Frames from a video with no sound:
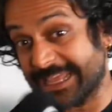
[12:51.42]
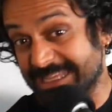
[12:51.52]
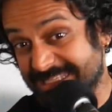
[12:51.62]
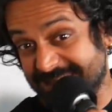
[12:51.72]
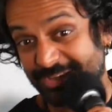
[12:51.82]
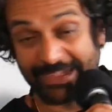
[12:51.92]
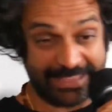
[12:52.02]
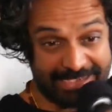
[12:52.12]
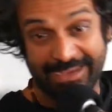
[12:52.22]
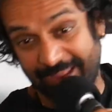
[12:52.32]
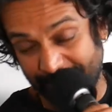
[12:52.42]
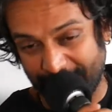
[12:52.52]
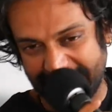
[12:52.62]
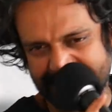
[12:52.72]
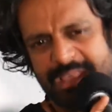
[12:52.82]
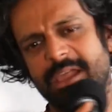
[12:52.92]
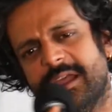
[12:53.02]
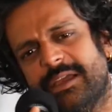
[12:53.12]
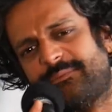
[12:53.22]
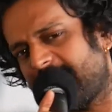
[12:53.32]
East, trying to get in other ways.
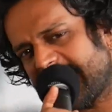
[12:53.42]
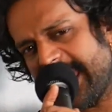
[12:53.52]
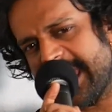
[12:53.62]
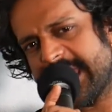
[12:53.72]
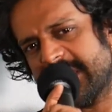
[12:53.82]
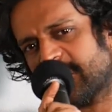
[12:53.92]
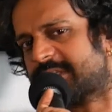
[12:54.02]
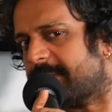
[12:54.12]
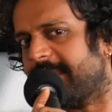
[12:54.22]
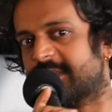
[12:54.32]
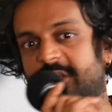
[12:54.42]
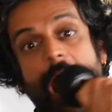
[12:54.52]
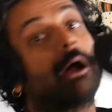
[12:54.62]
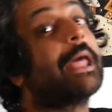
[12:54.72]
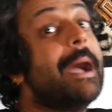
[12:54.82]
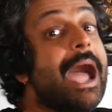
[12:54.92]
Fucking your sibling's child.